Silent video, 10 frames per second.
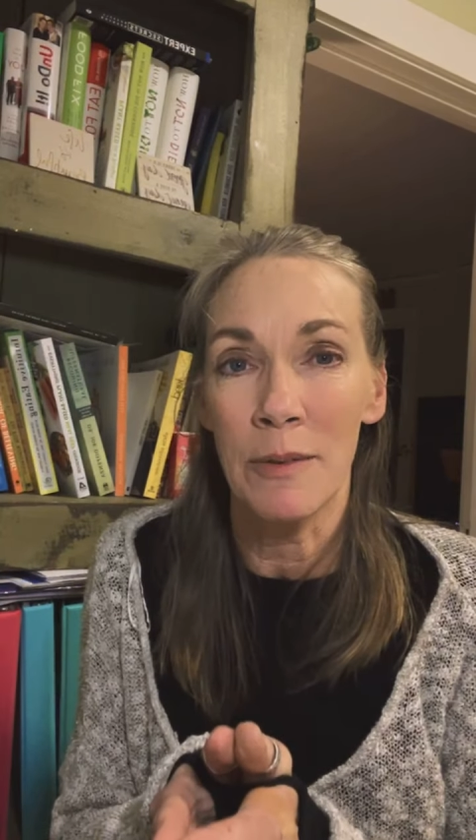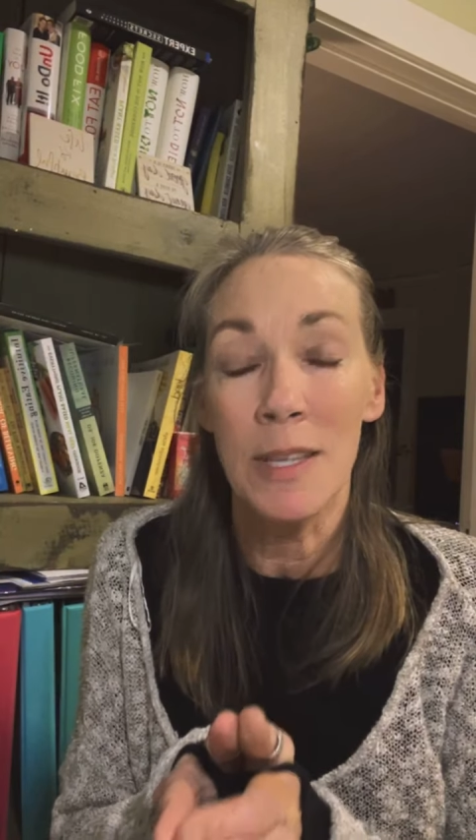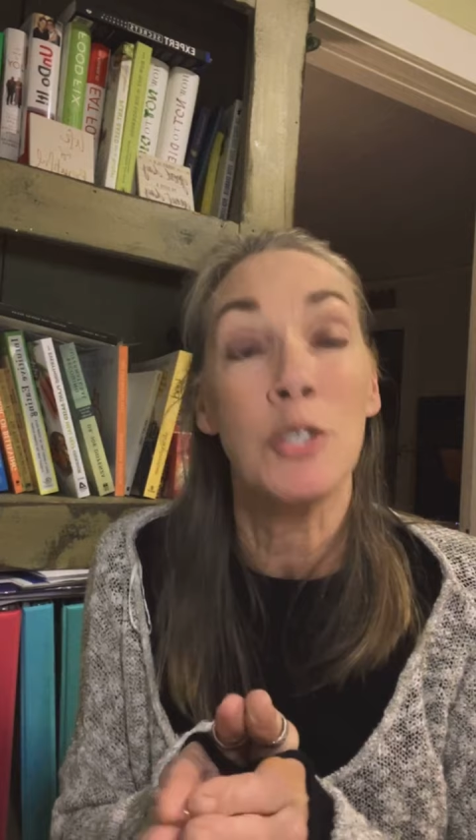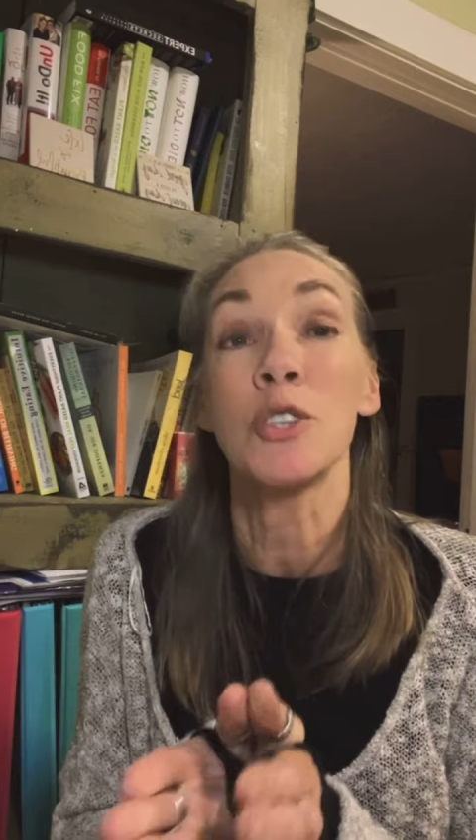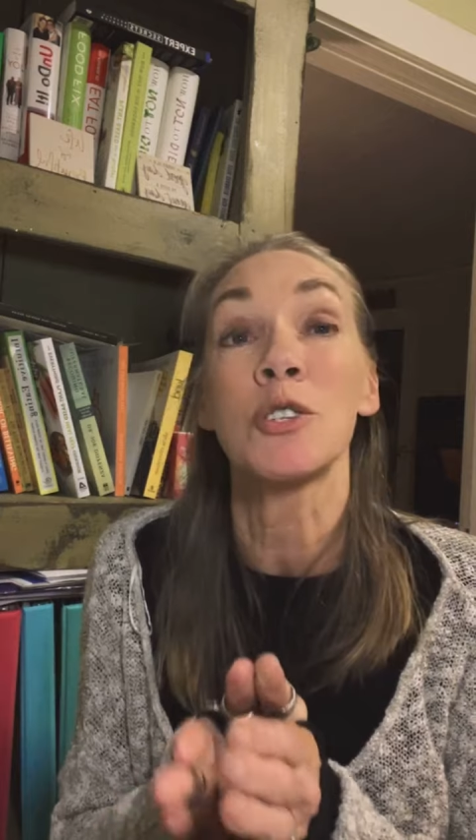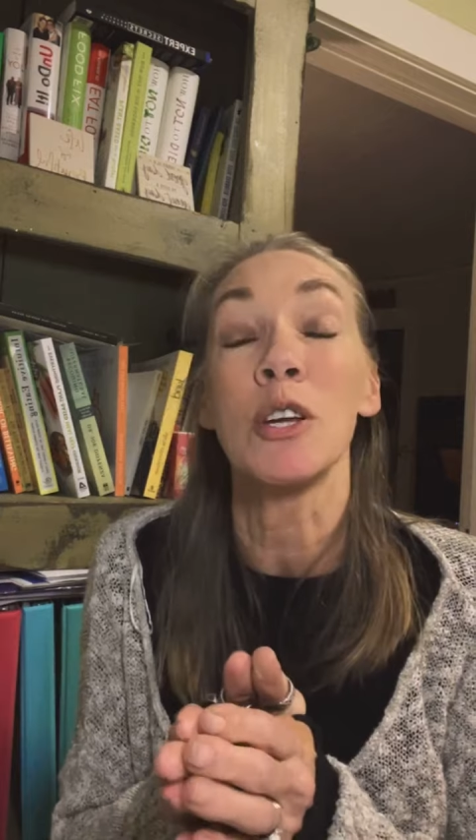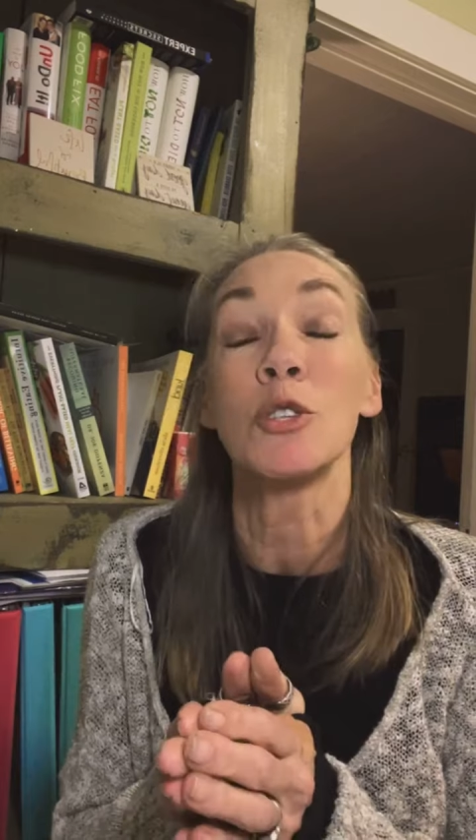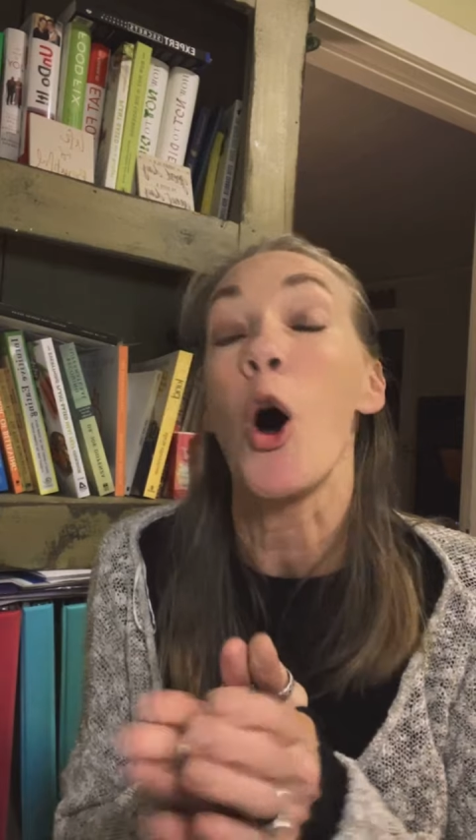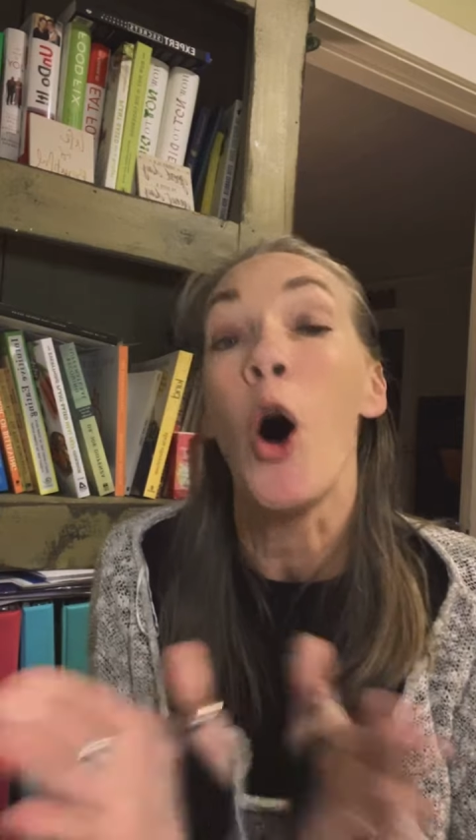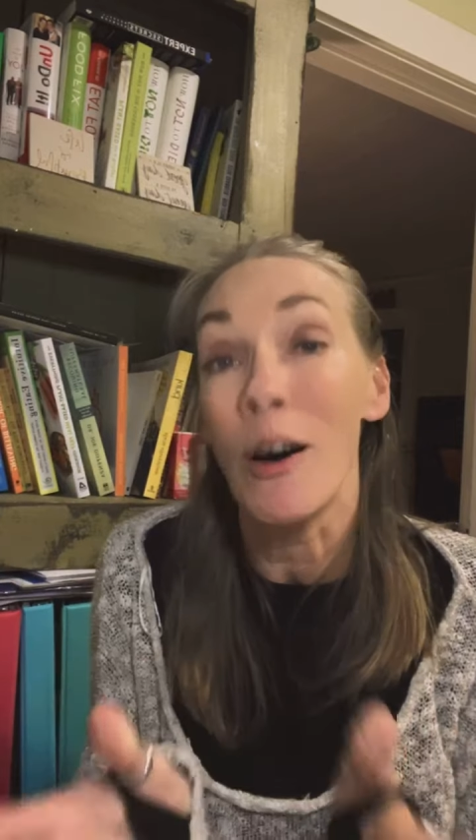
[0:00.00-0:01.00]
It's
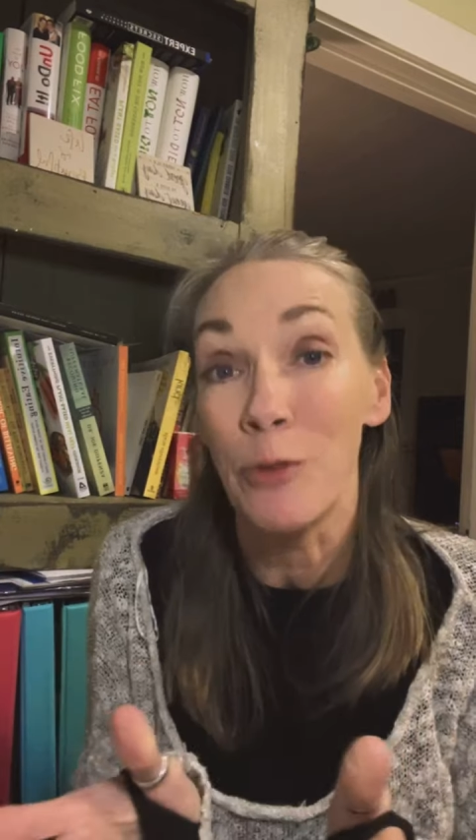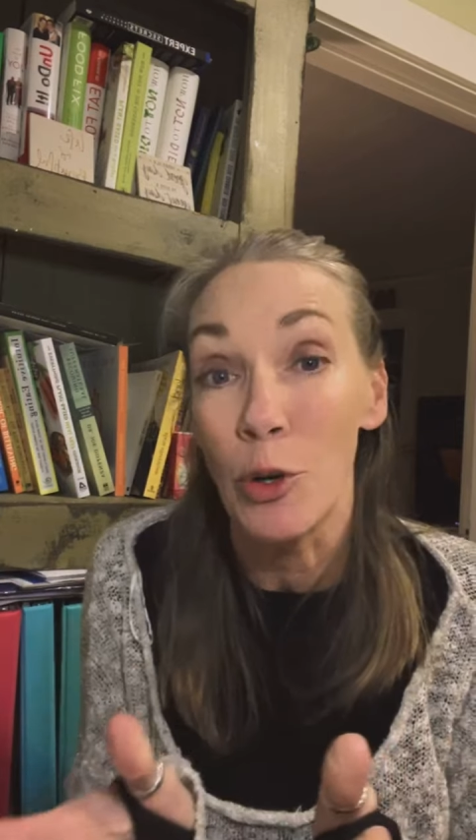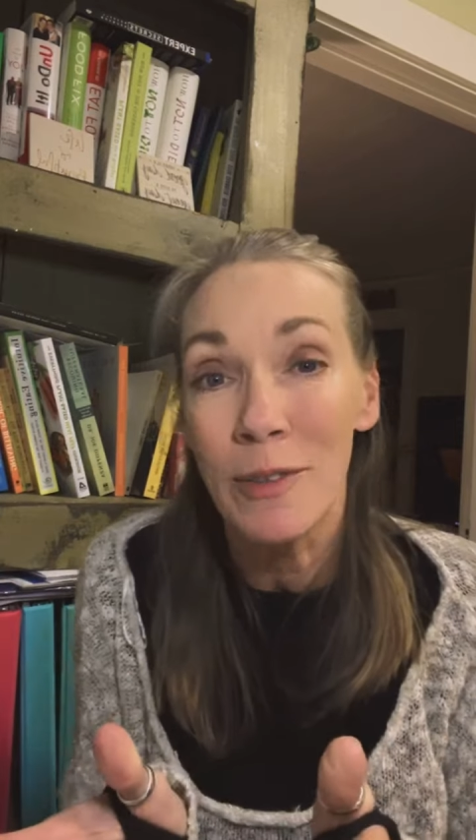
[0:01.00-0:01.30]
awful.